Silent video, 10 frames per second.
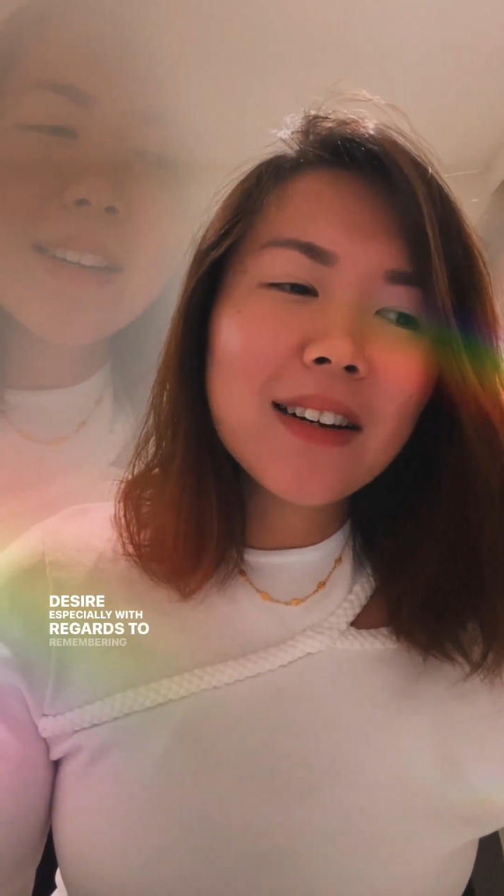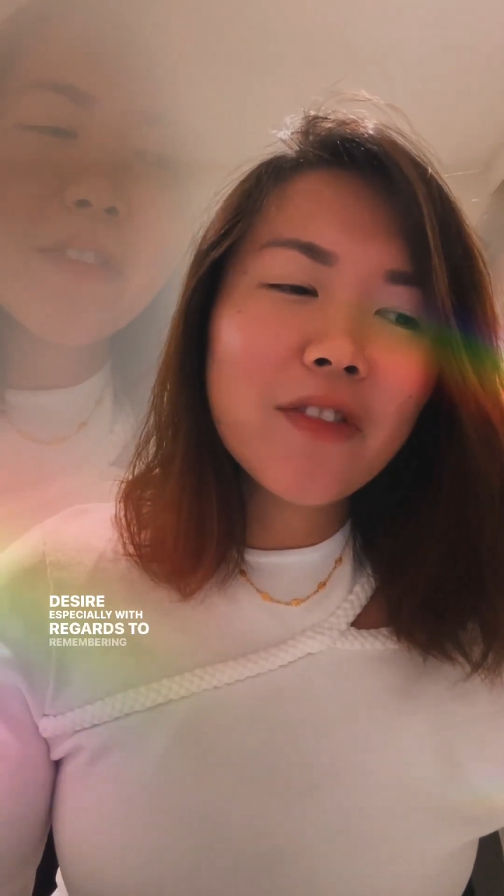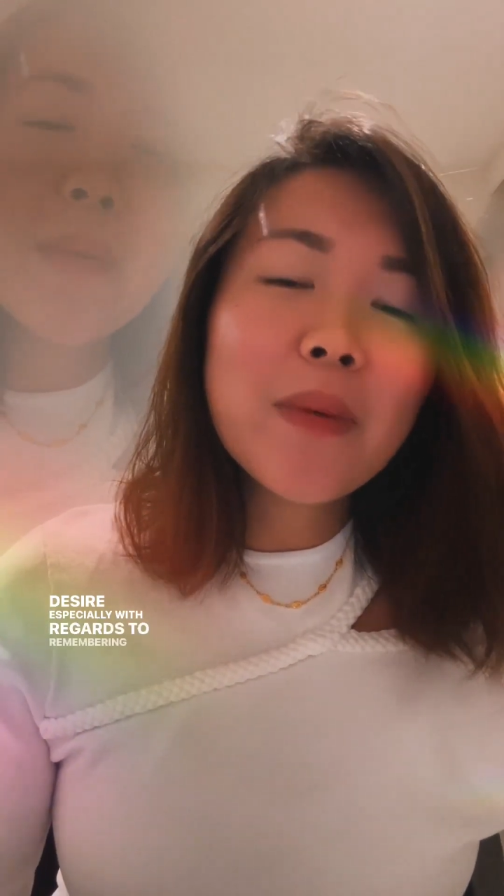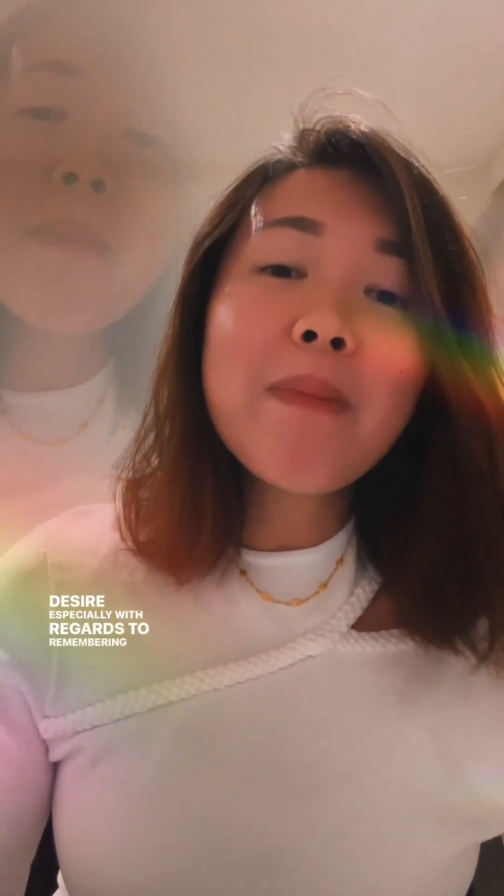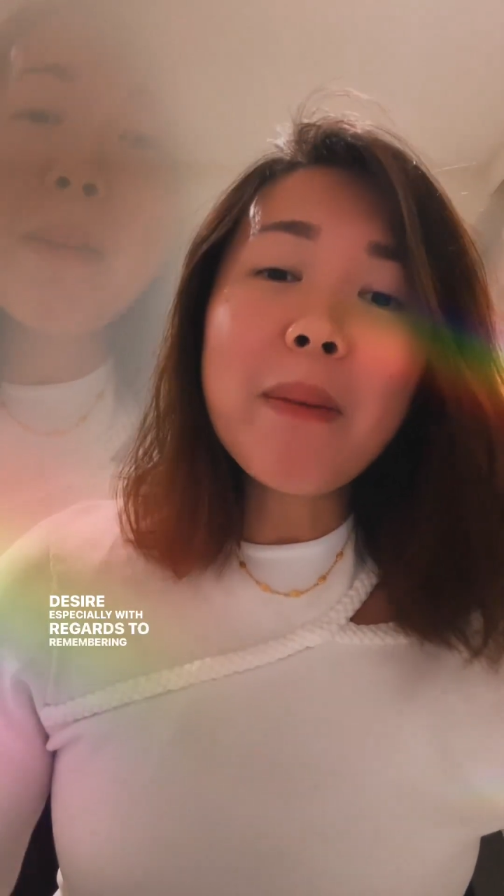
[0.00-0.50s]

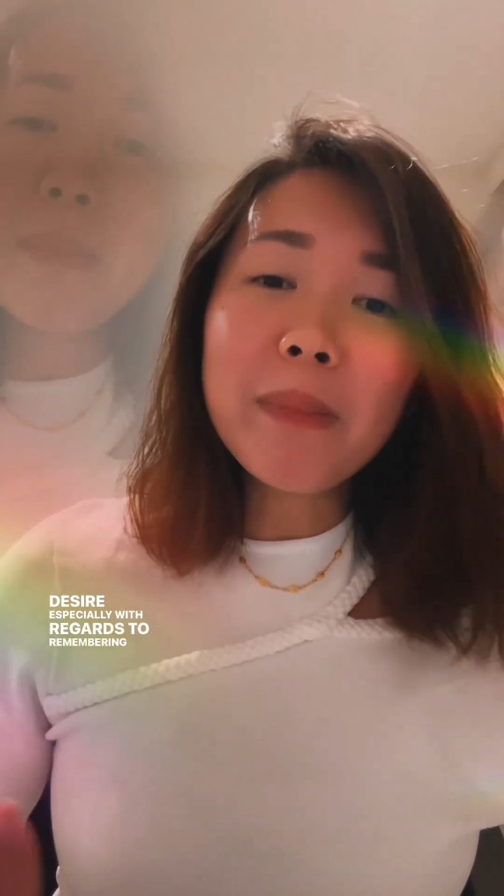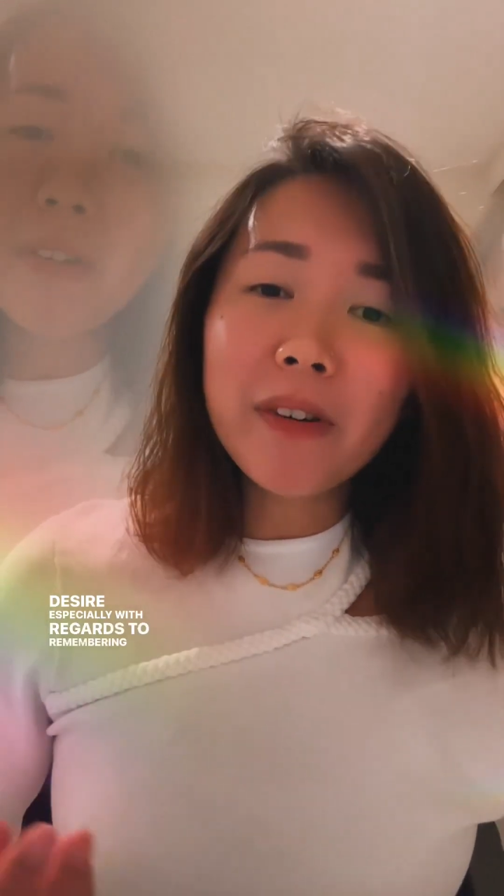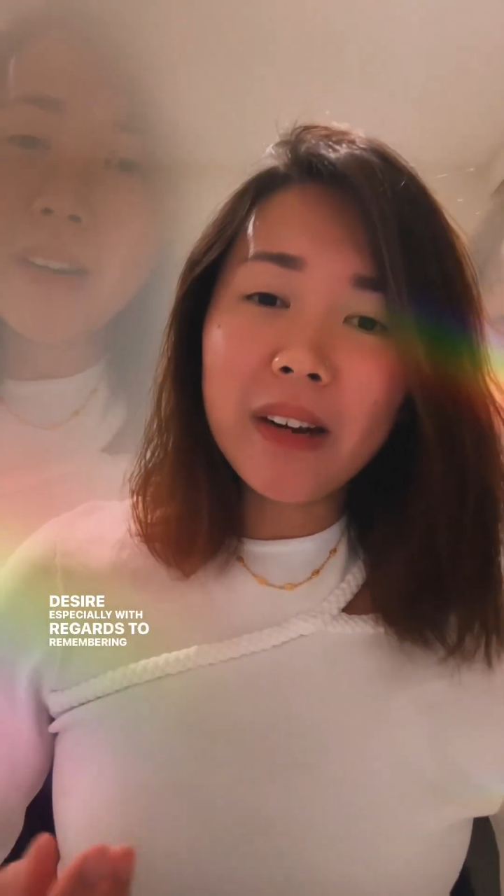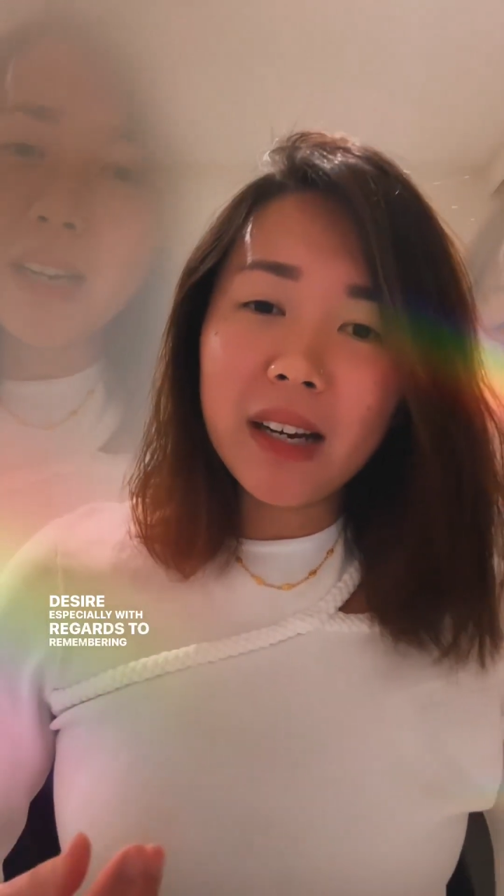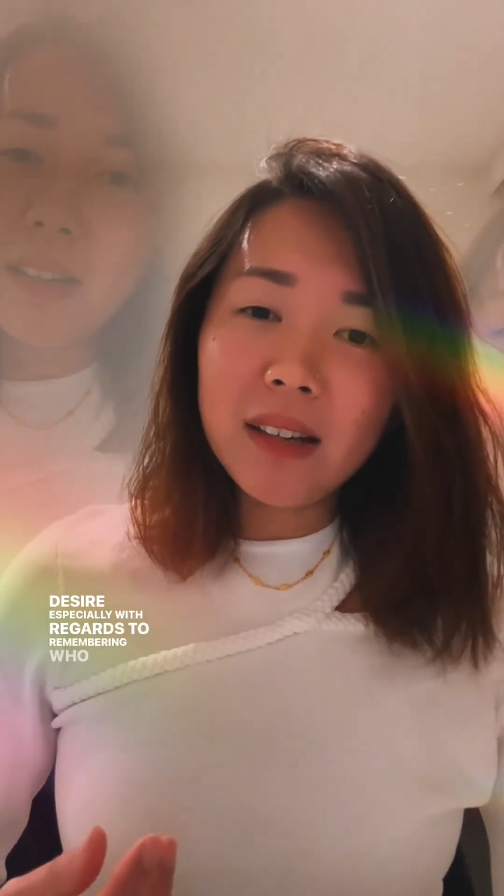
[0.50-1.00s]

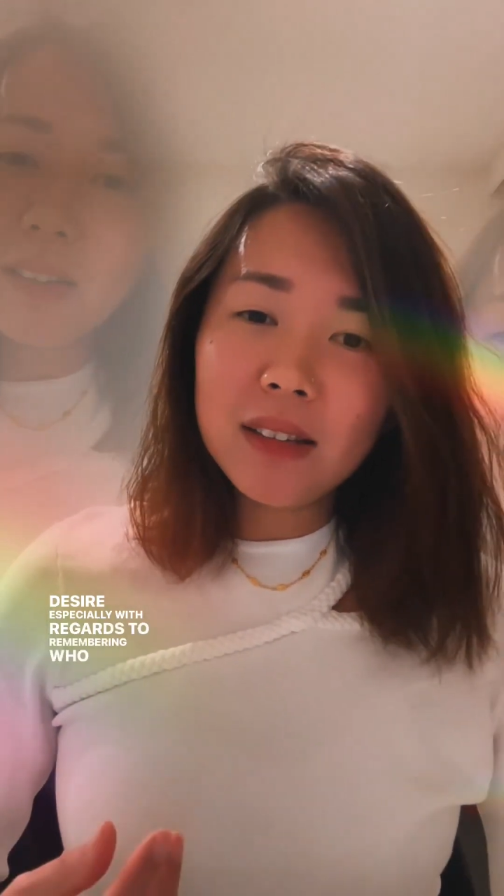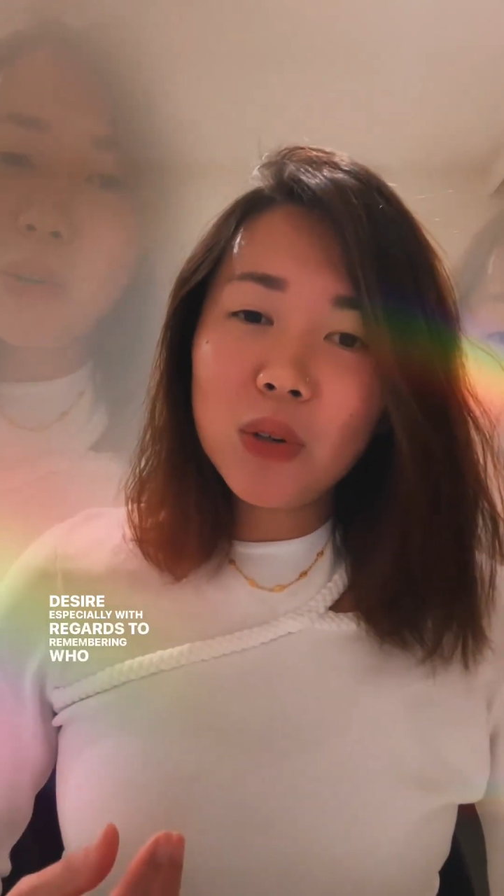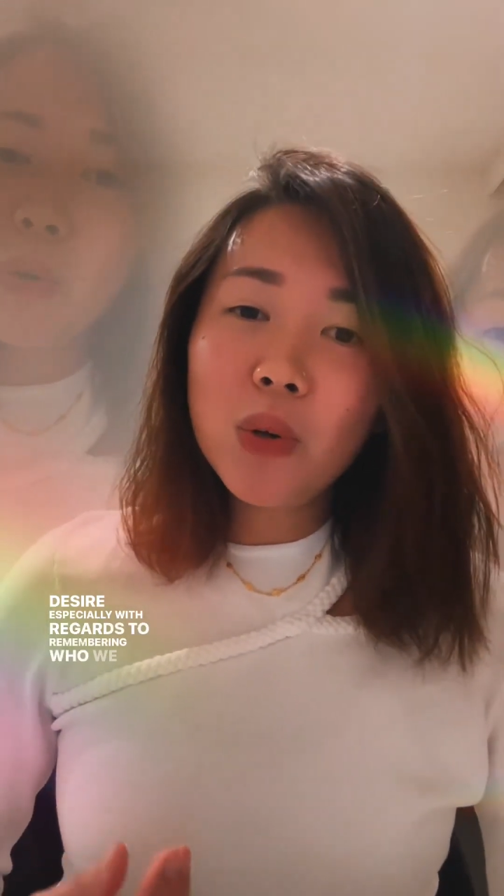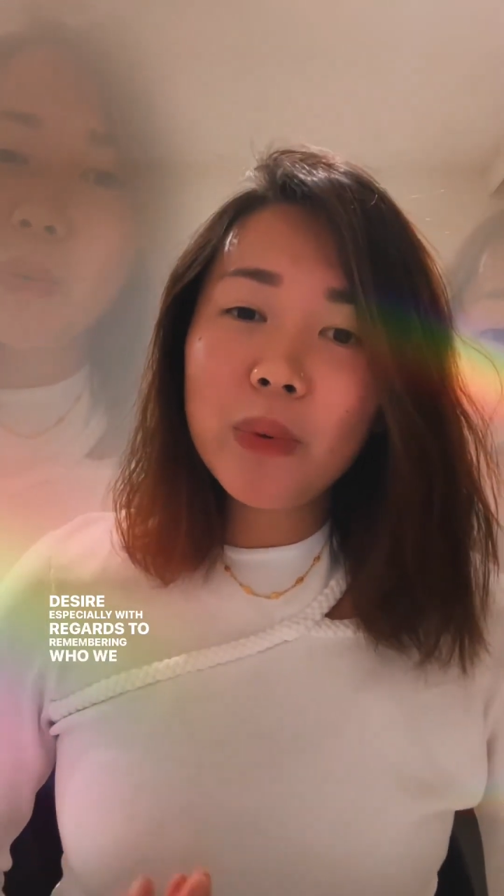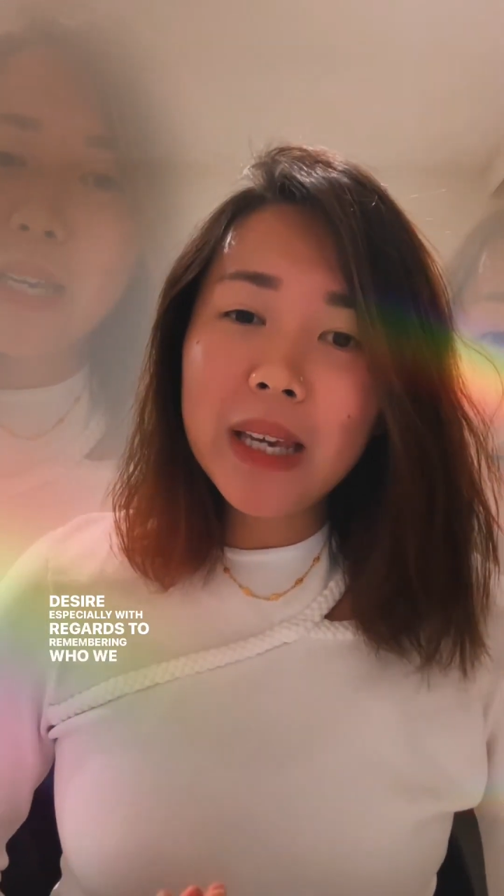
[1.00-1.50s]
remembering
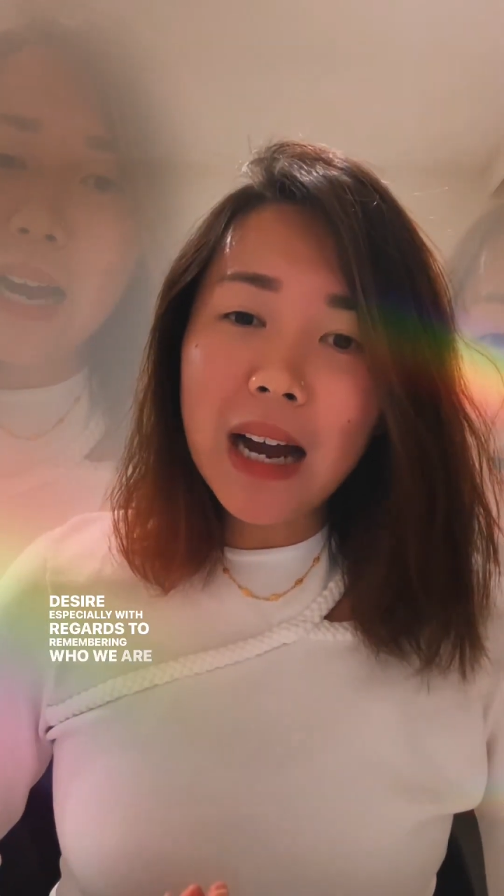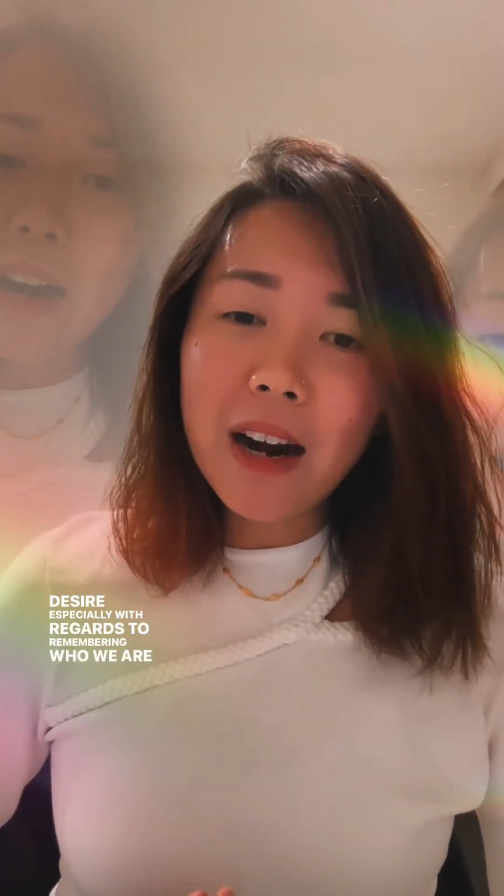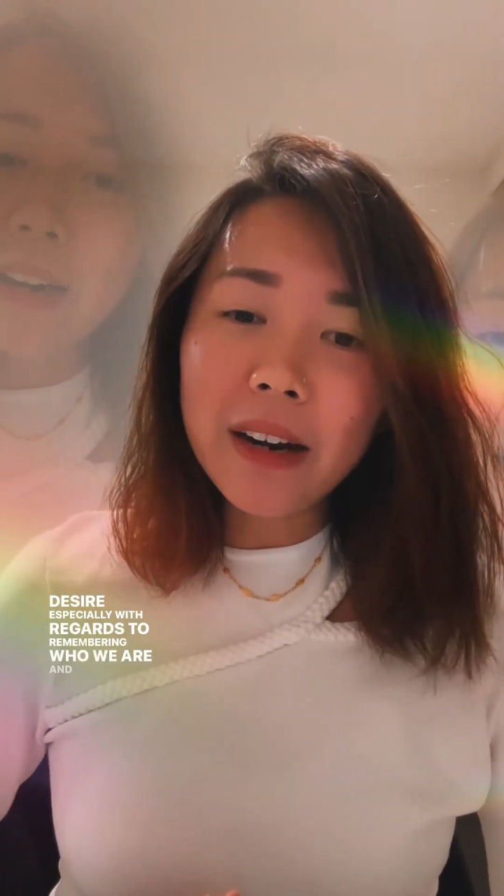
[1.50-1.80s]
who we are